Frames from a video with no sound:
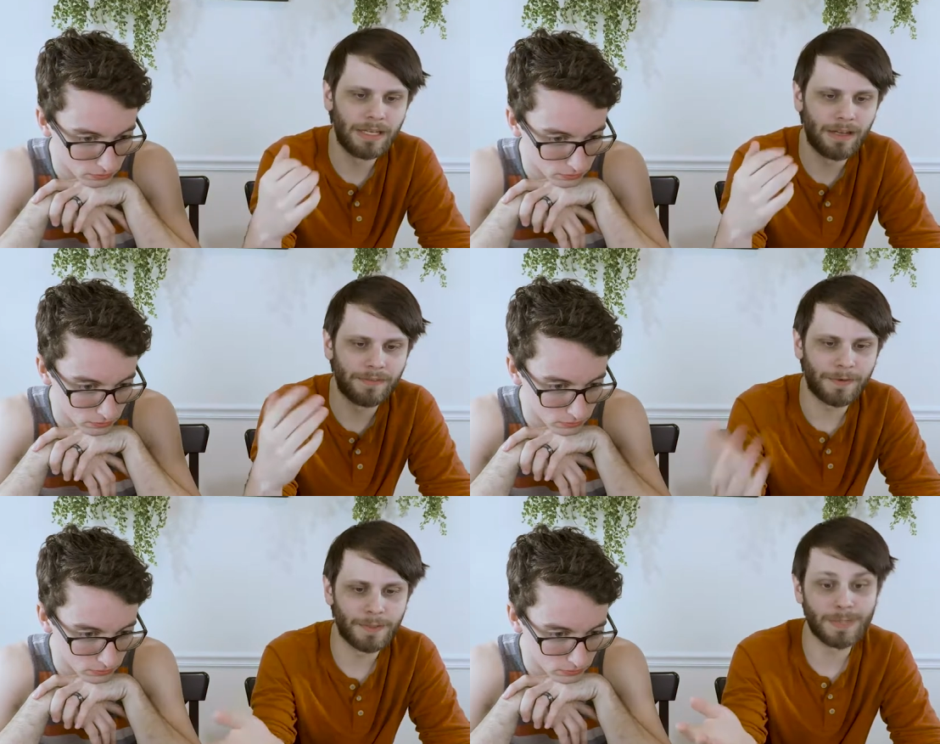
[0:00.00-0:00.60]
Speaker 1: Of
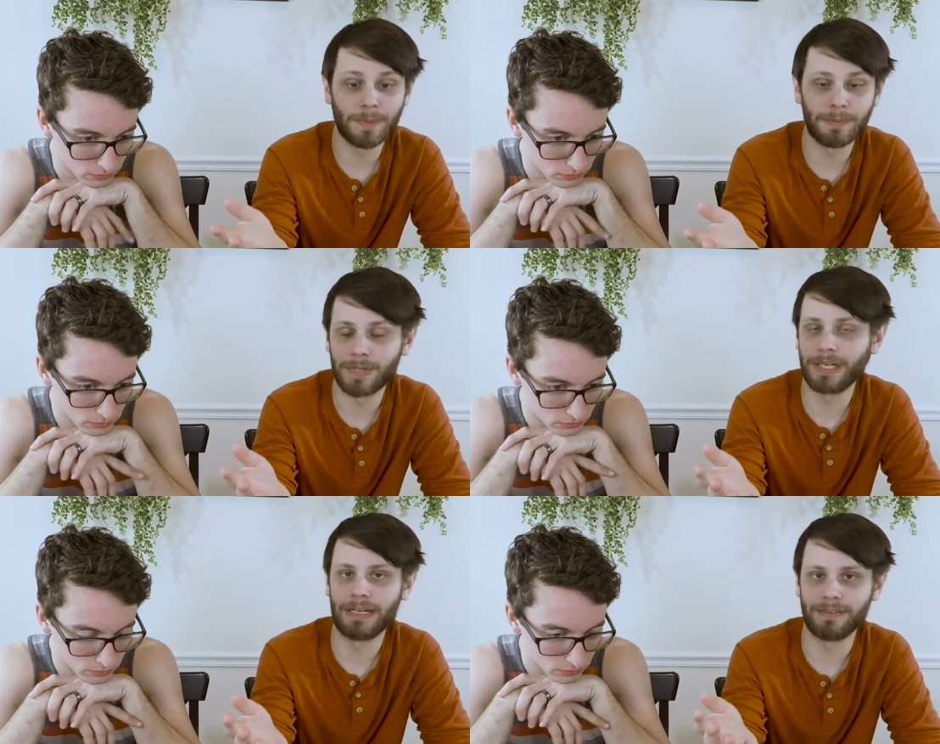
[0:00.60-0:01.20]
course,
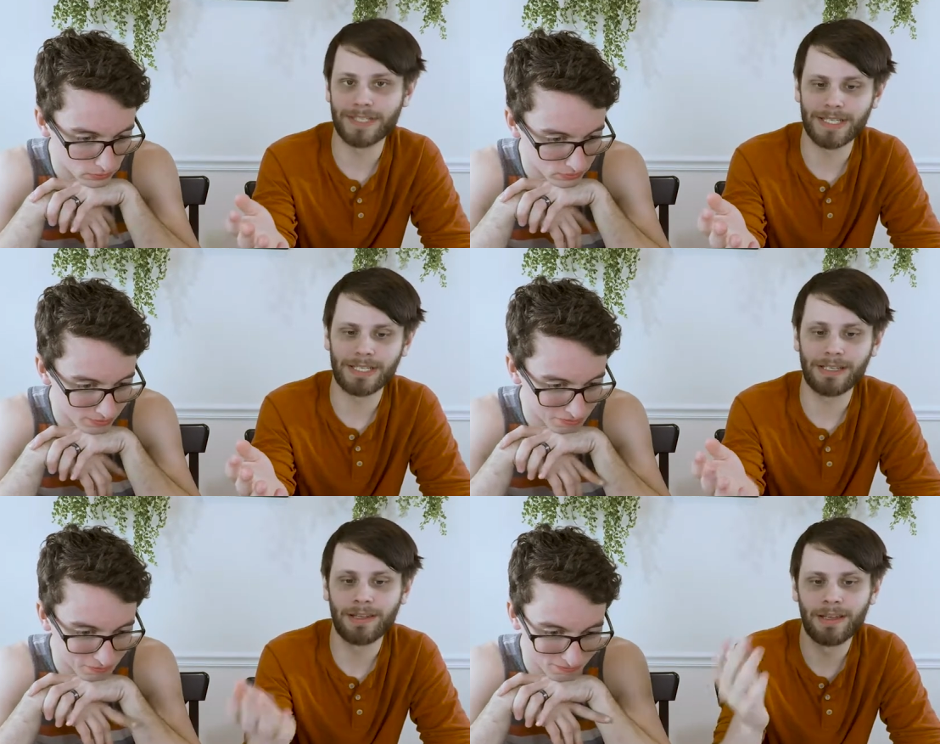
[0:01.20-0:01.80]
Bloodbraid Elf is in
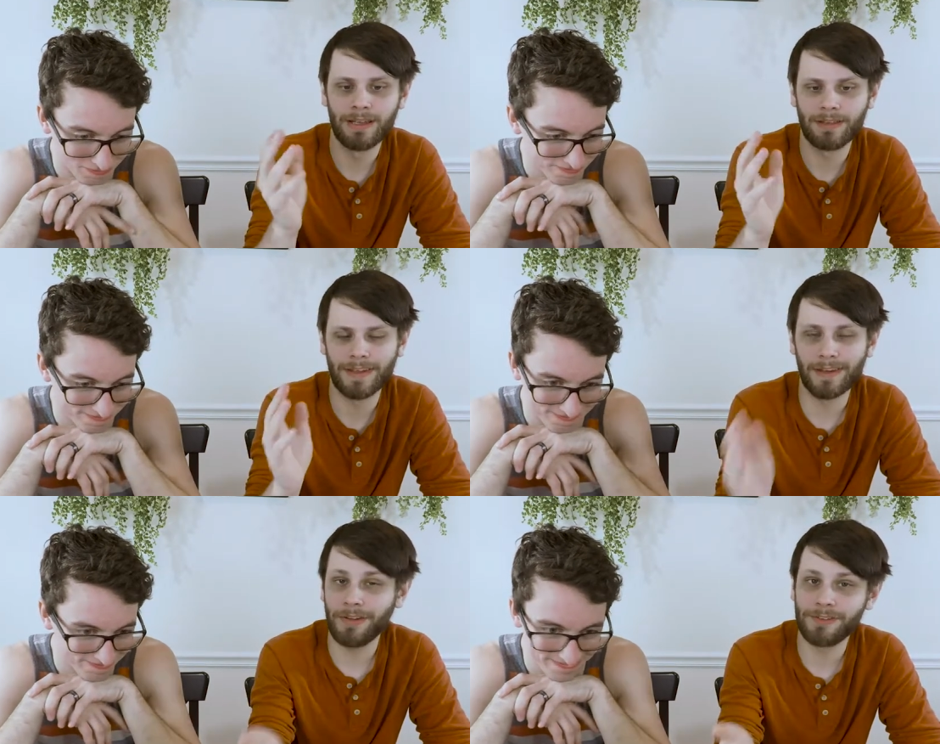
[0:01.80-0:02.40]
it. They
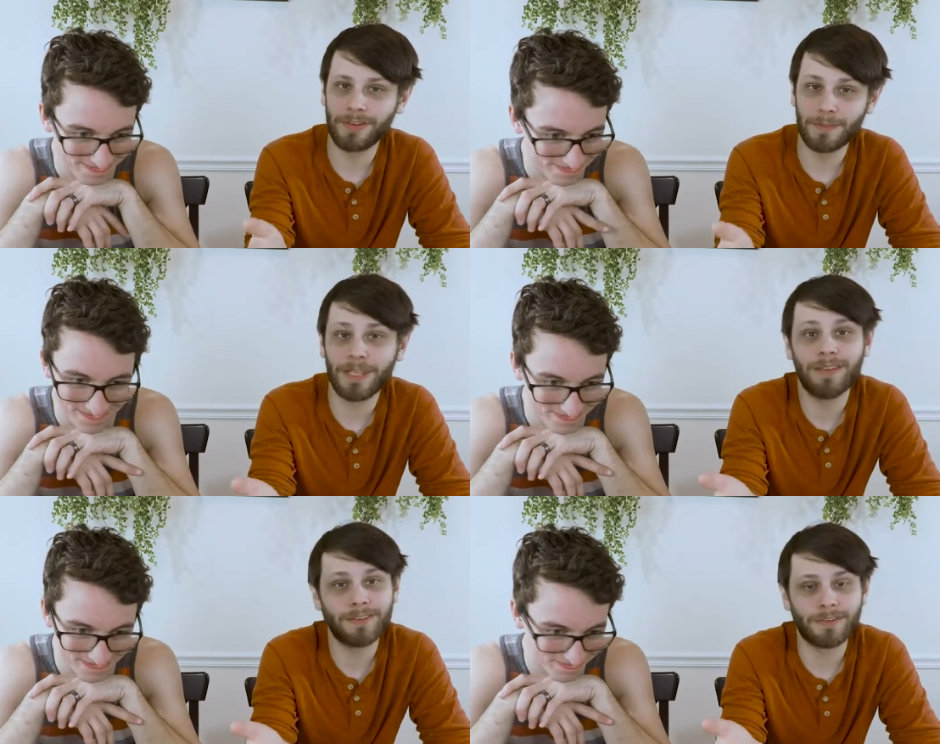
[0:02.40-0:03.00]
also,
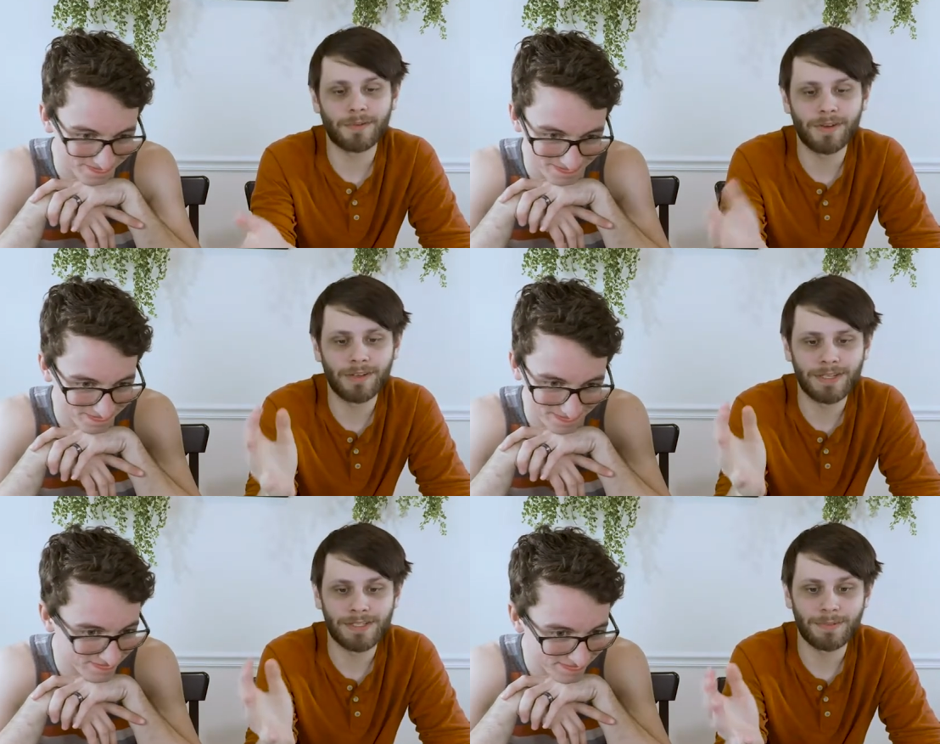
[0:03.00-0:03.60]
because it's Rug,
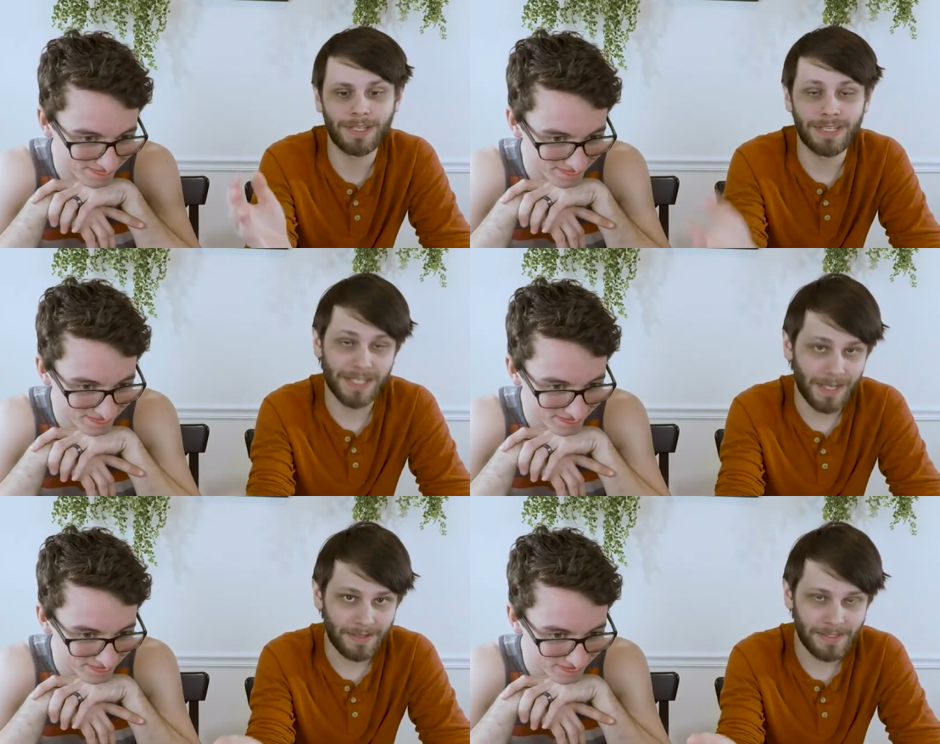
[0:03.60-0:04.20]
get to play
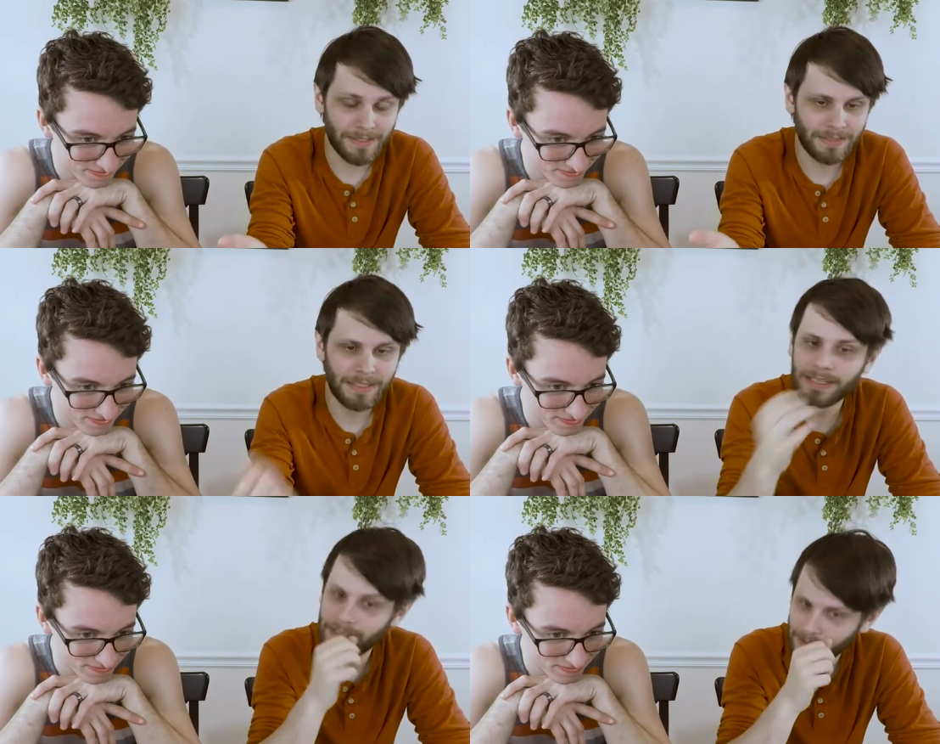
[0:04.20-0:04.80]
Jace.
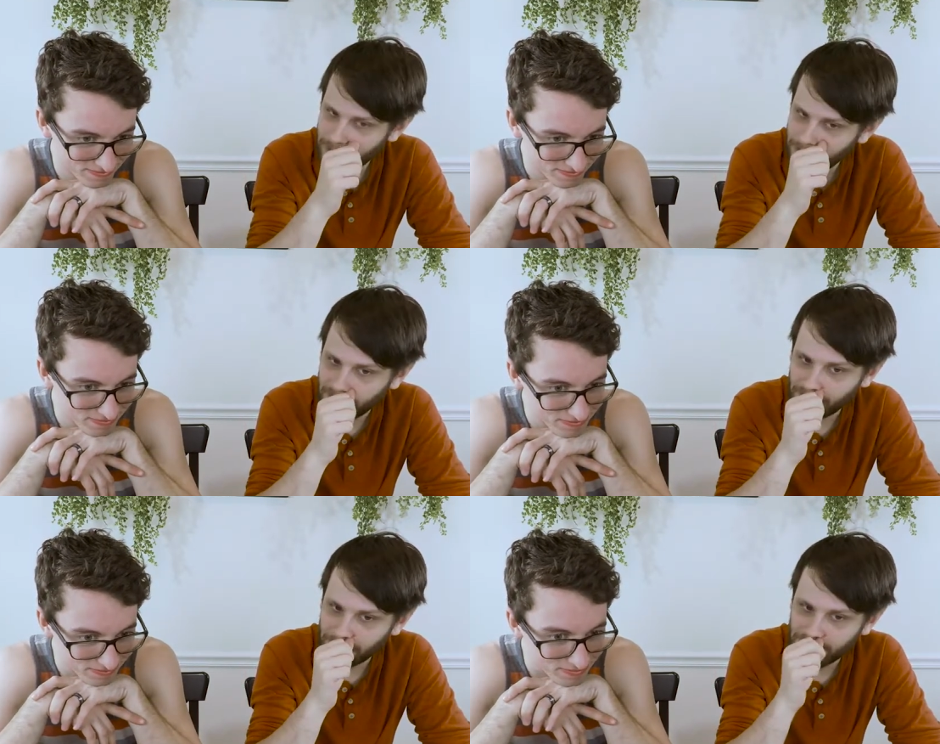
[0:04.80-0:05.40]

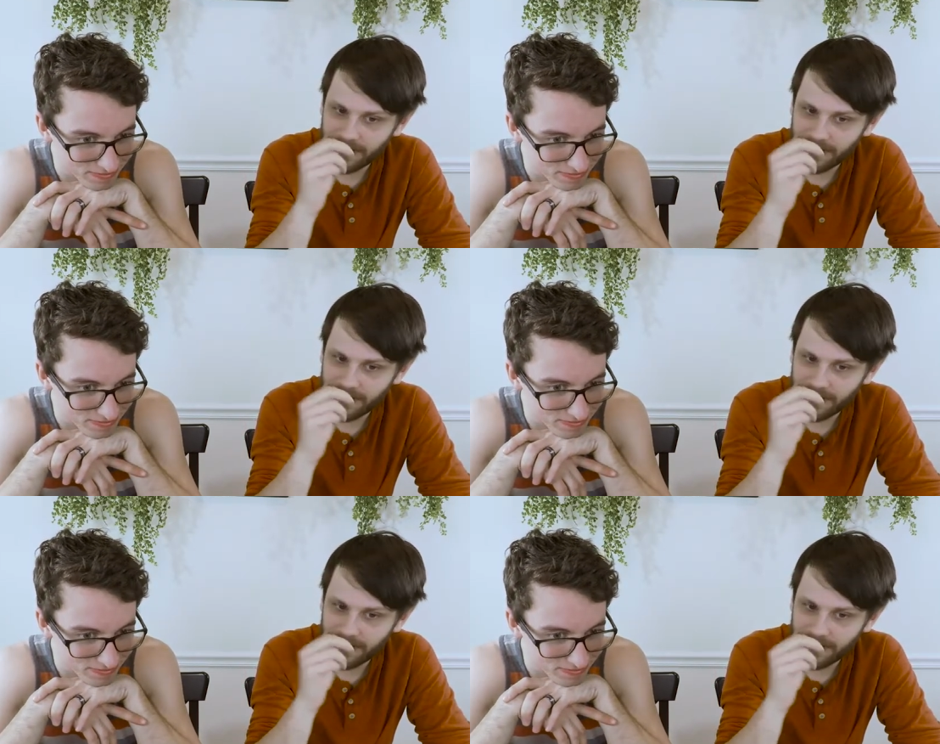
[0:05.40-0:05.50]
Um, there's